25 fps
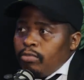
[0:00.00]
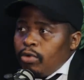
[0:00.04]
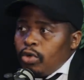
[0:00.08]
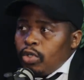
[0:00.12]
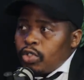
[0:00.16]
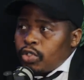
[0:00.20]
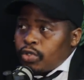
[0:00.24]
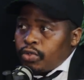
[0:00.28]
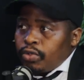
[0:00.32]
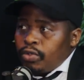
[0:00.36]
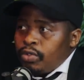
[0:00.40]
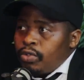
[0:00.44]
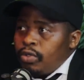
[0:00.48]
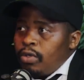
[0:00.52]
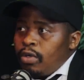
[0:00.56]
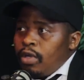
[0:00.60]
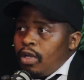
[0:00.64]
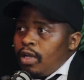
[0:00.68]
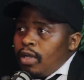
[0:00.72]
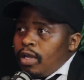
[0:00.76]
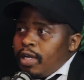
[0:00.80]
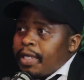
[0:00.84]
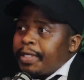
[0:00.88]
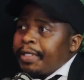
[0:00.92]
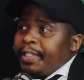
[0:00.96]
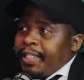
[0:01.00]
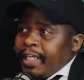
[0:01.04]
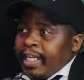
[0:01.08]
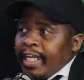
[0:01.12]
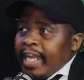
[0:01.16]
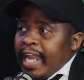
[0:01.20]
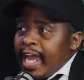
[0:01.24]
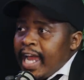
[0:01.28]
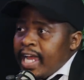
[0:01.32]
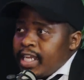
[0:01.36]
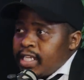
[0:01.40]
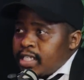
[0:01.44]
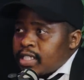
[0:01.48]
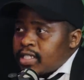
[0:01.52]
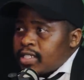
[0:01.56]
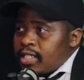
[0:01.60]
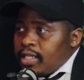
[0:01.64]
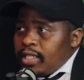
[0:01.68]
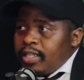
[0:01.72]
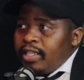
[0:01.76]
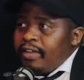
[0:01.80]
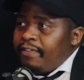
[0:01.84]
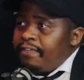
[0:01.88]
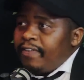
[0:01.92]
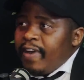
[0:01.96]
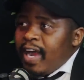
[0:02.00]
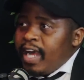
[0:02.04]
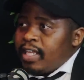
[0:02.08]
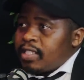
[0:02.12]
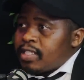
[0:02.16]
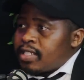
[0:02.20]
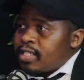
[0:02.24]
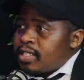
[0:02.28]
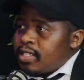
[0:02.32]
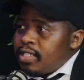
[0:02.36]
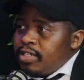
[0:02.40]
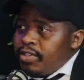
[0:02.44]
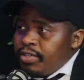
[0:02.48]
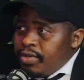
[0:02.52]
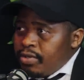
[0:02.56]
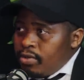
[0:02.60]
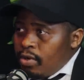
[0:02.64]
able to realize the funds.